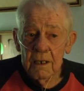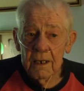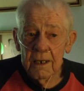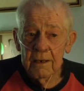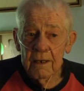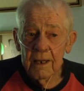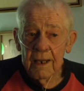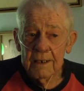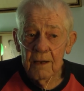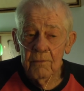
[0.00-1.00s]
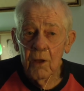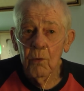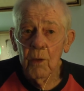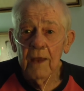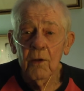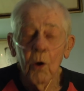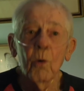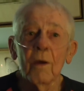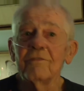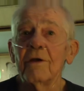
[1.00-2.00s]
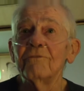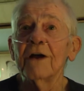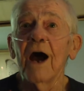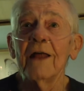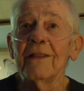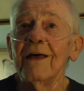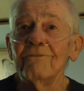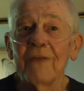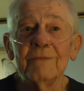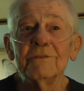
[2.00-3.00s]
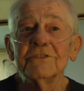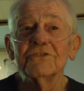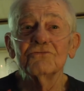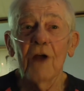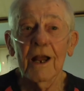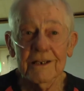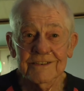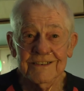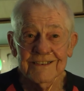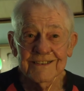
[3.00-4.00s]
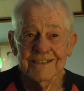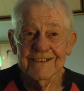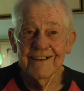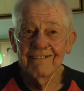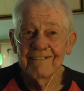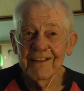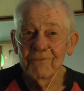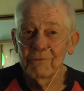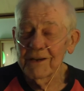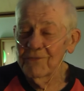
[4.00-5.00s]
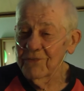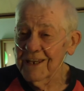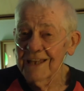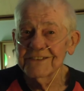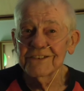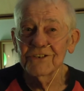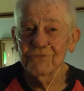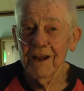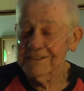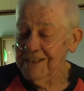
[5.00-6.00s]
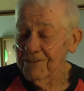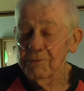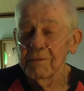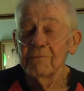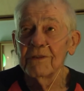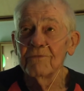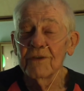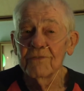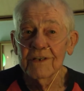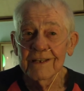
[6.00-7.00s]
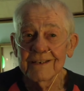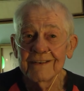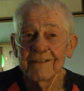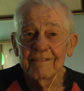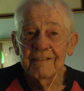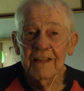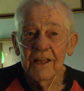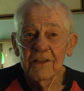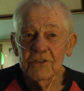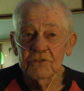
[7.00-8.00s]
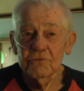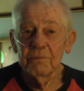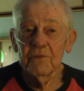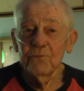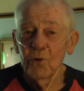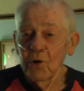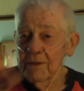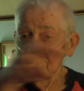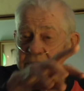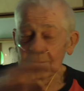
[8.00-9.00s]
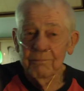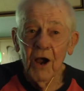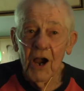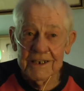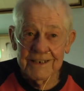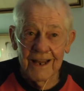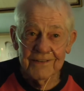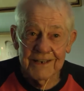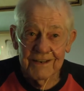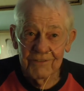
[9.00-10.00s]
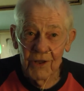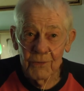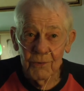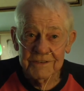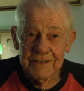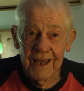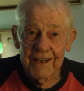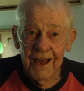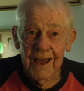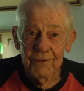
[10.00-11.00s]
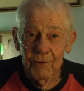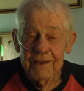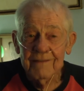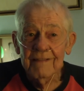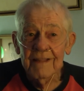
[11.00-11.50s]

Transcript: and, and hang out. Oh, and oh, I forgot. Famous trucks. Everybody forgets the trucks. I remember them vividly. The, before there was a park down here on the West Side Highway,